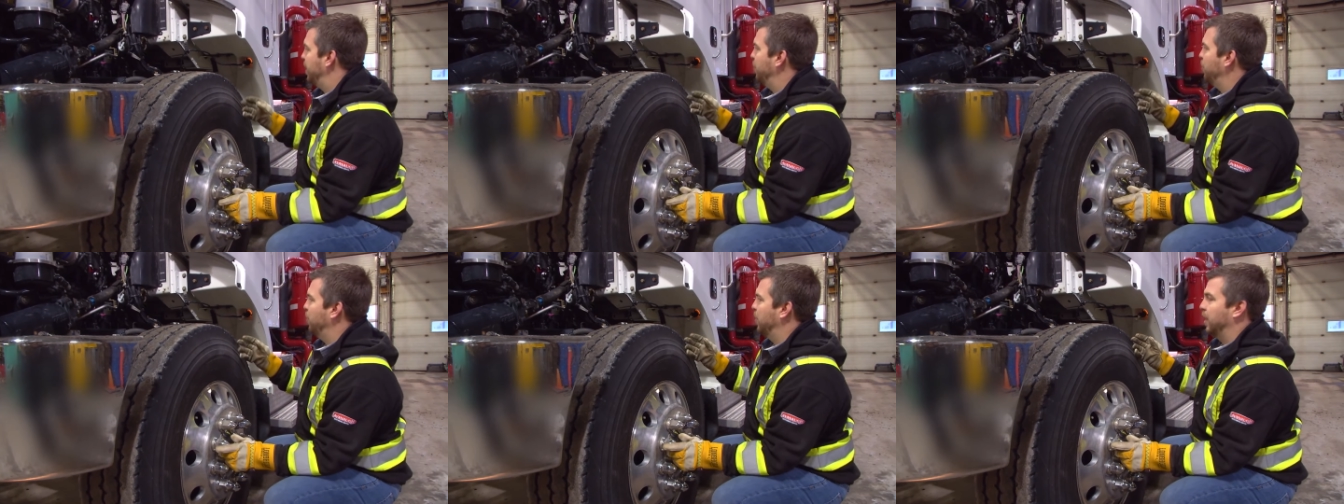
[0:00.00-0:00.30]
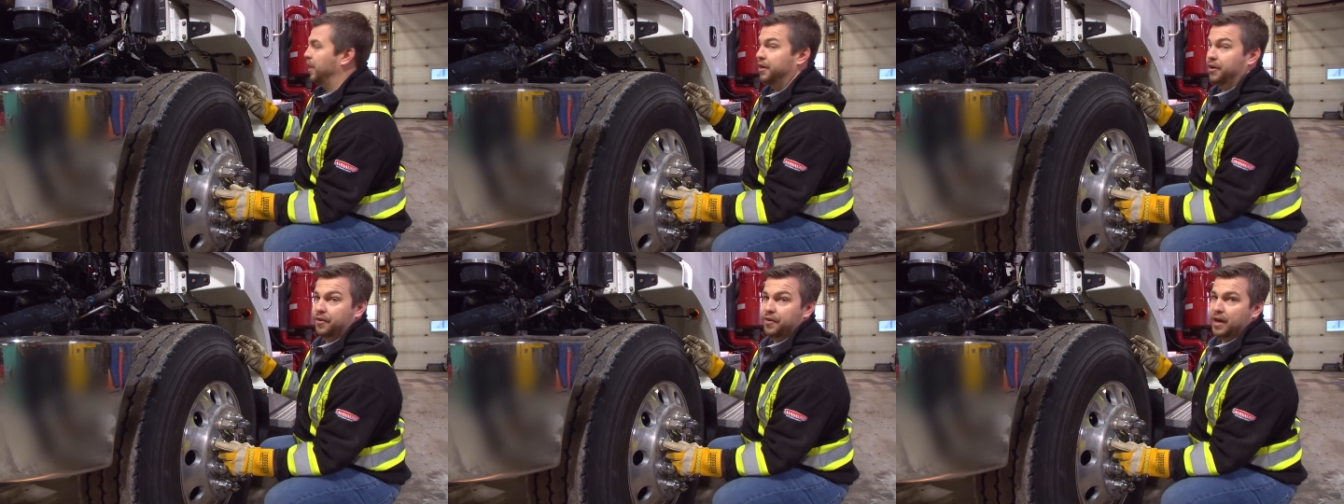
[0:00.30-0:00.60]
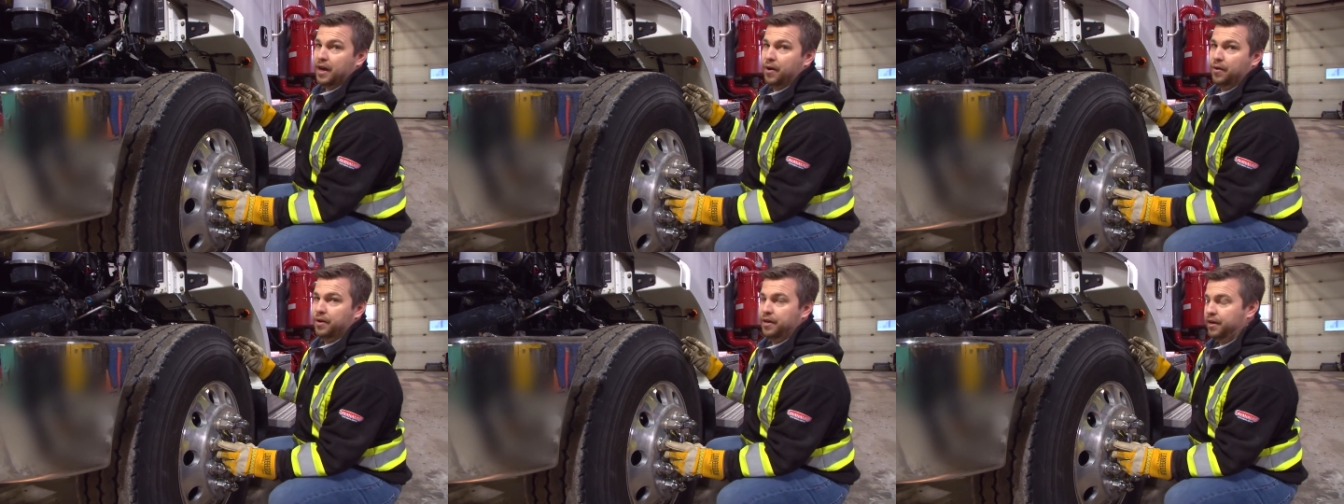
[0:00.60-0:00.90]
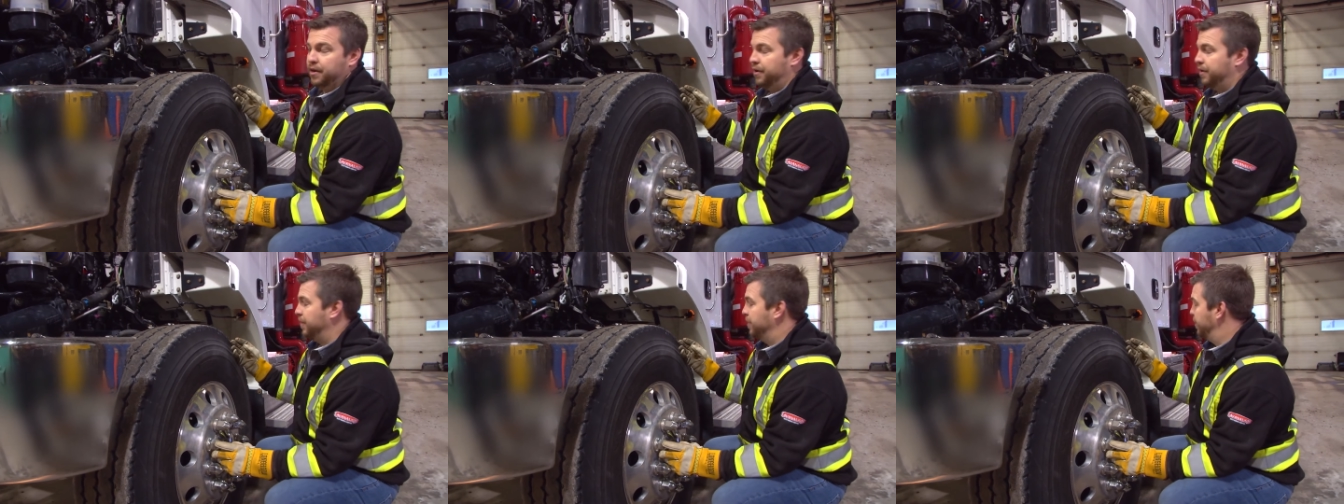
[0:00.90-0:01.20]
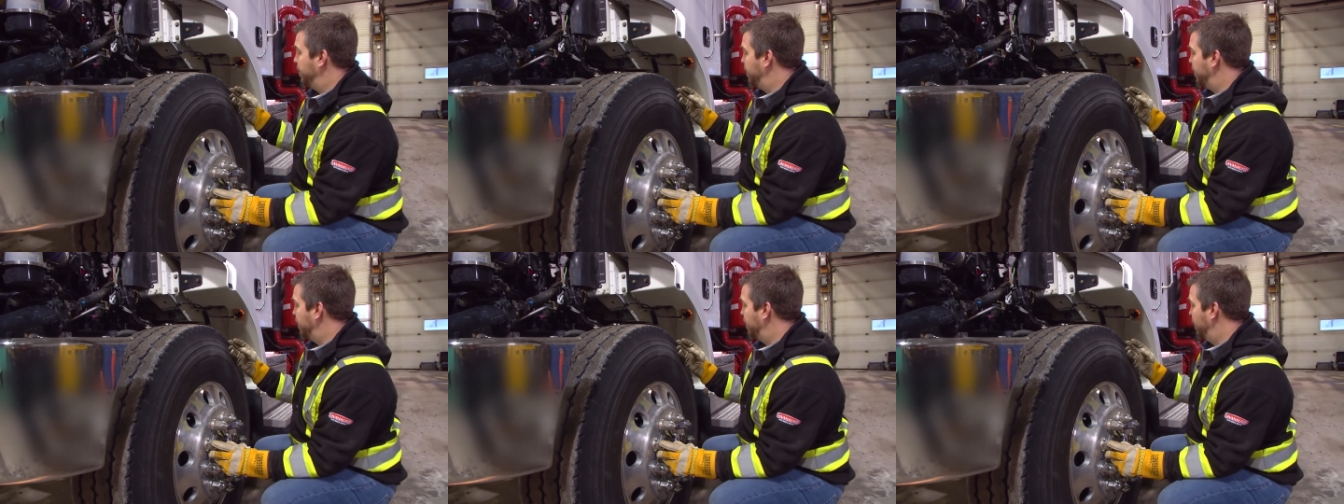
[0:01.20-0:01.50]
While you're down here,
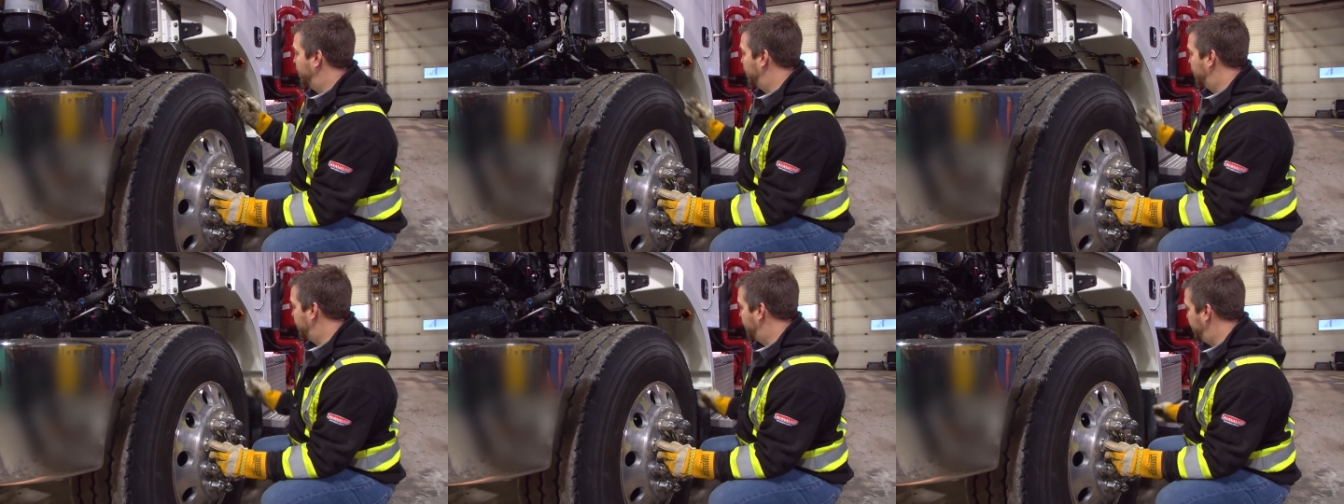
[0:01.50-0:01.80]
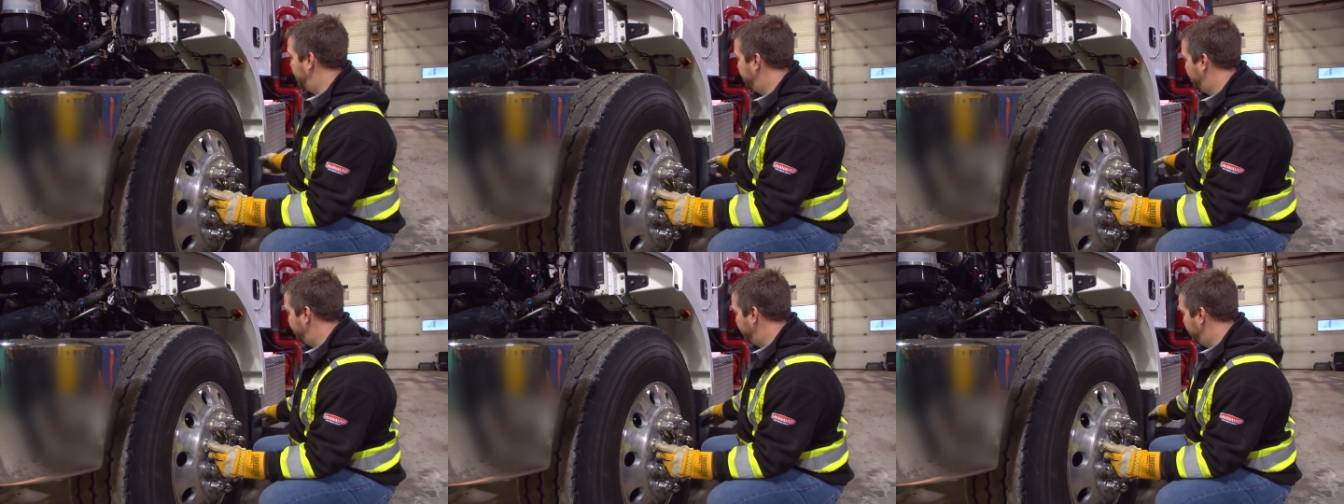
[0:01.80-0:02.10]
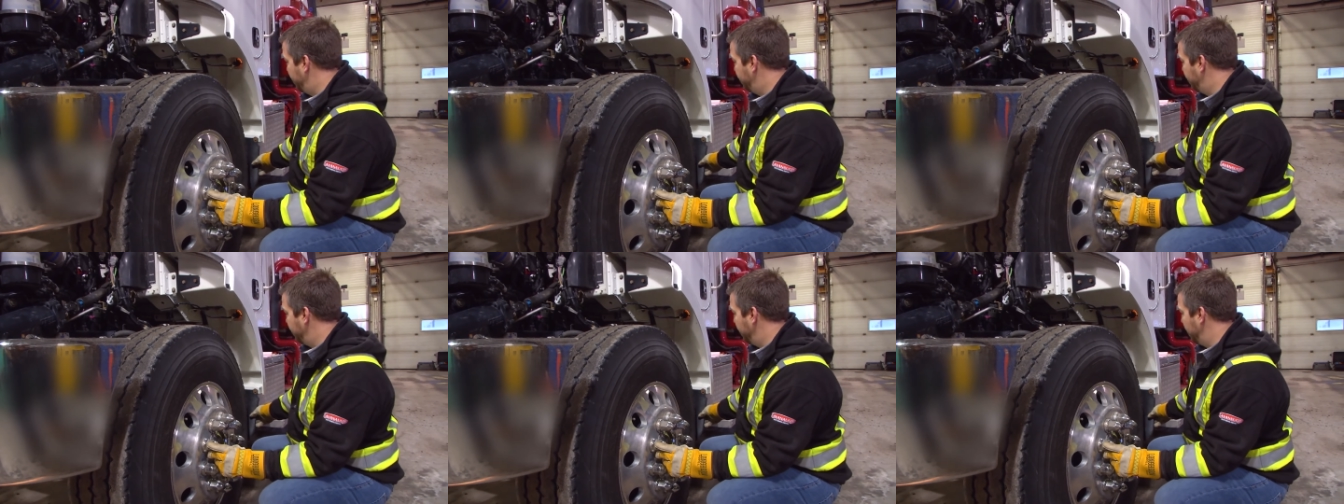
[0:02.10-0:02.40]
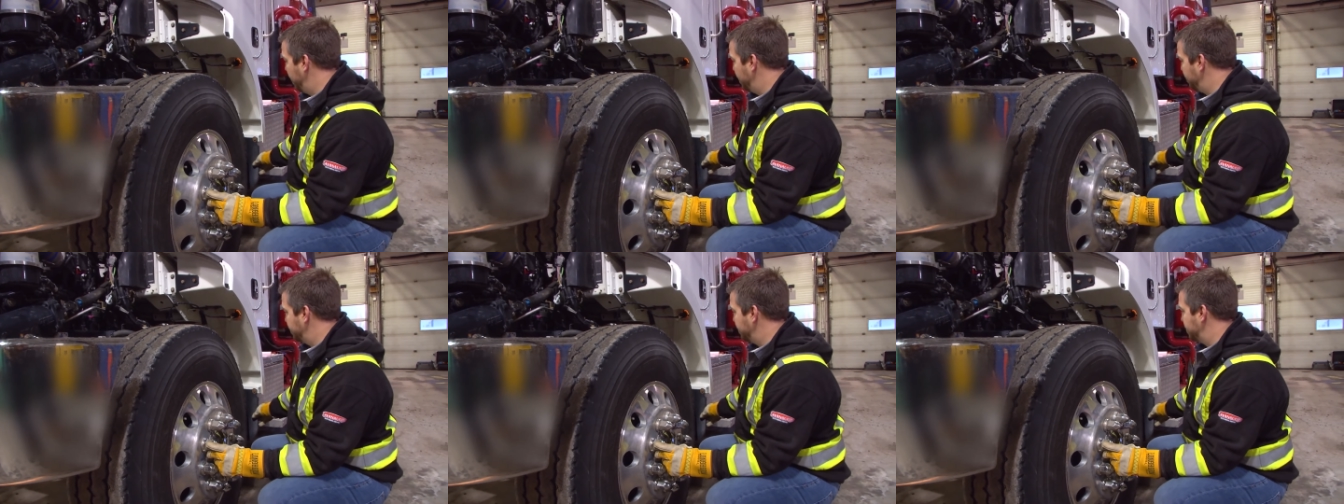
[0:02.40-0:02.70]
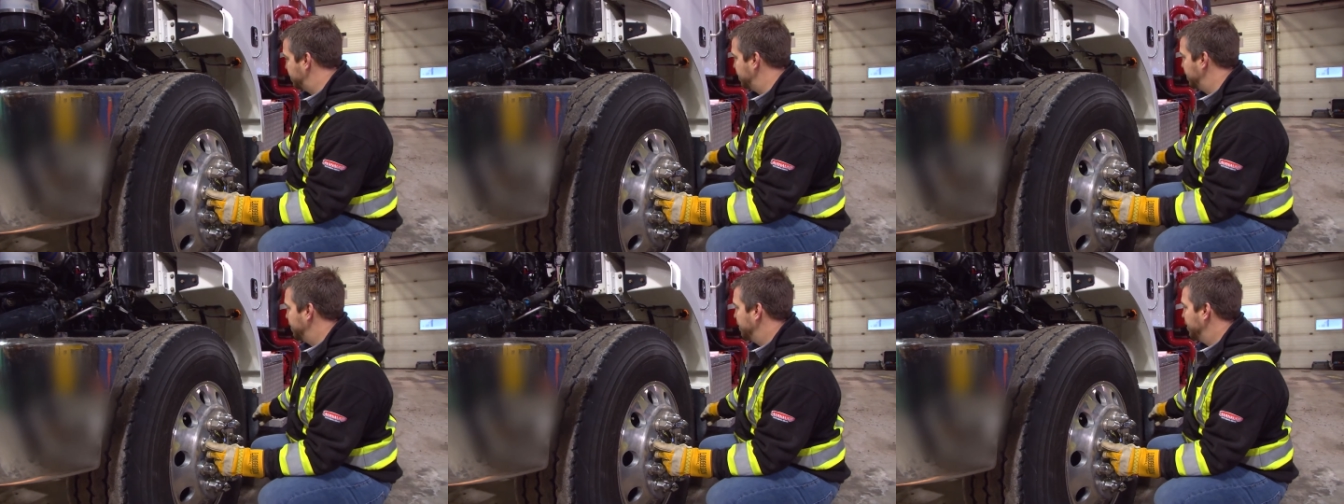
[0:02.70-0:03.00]
you can look at your mud
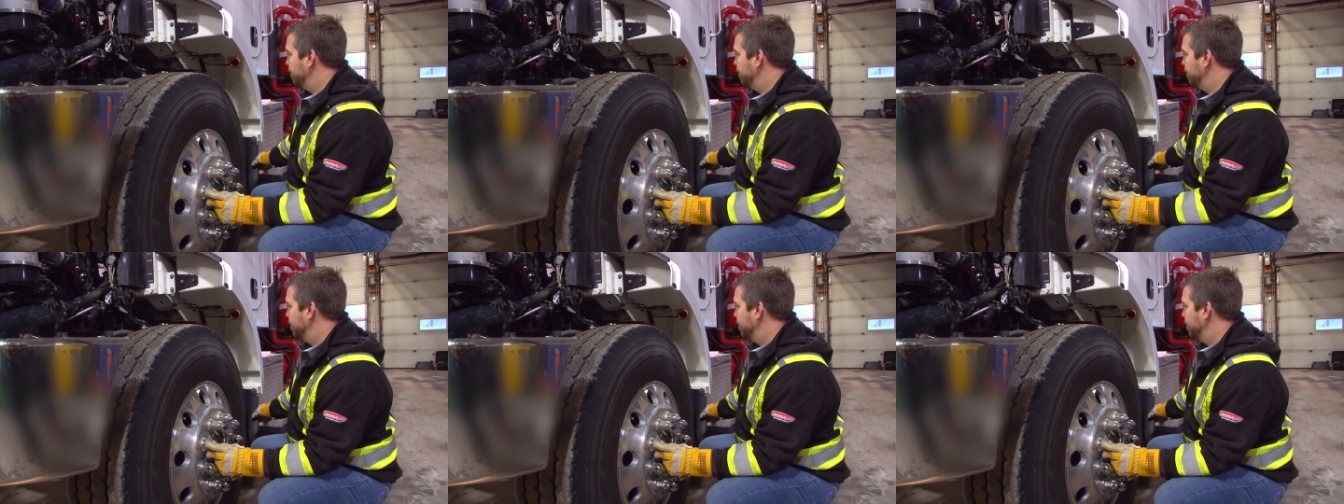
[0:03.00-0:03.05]
flaps,